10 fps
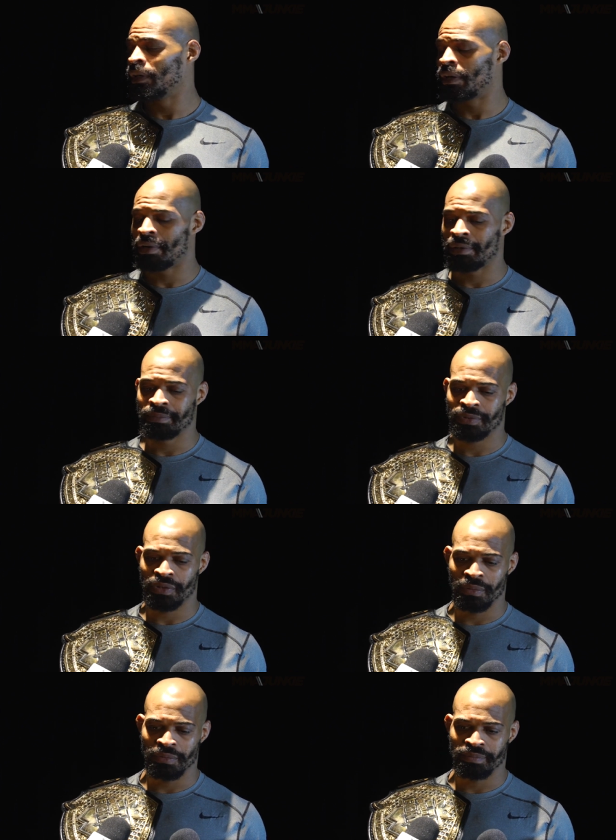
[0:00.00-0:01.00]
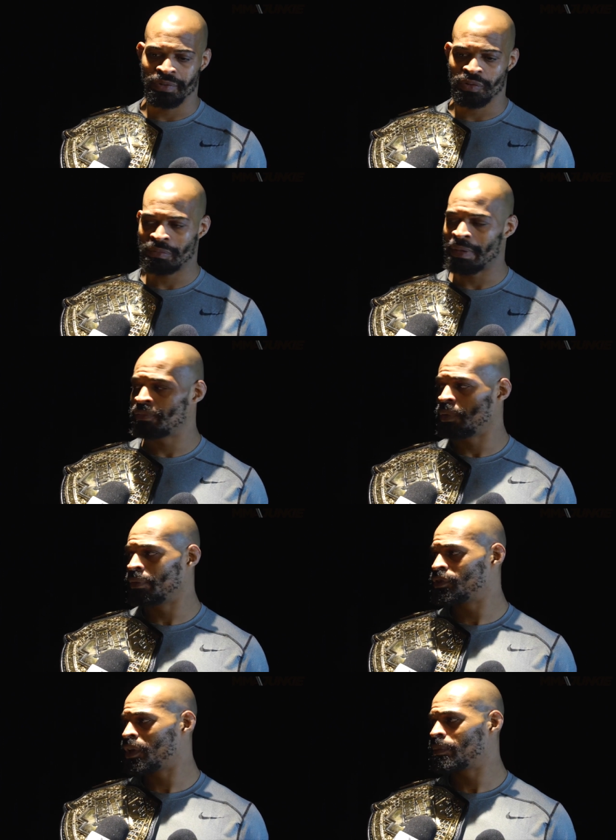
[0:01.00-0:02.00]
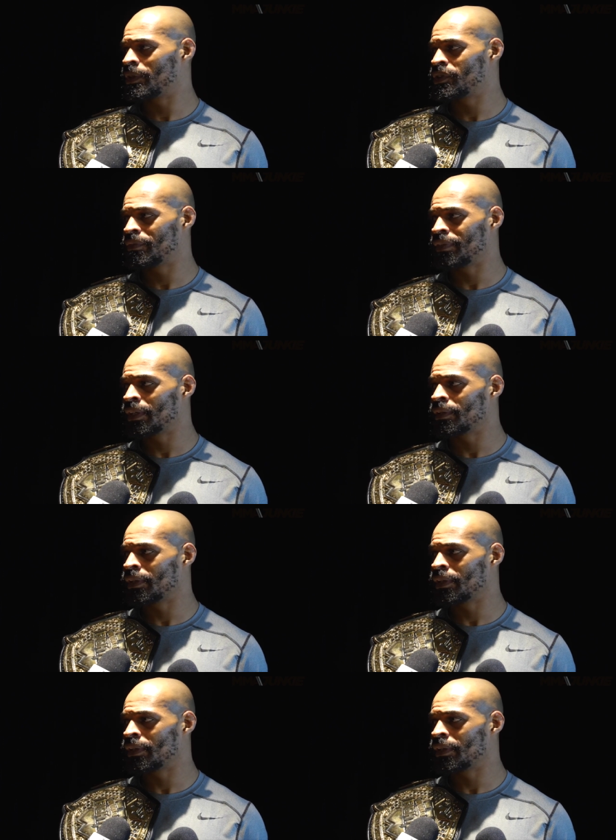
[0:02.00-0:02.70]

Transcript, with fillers: Um, so this was my fourth championship fight,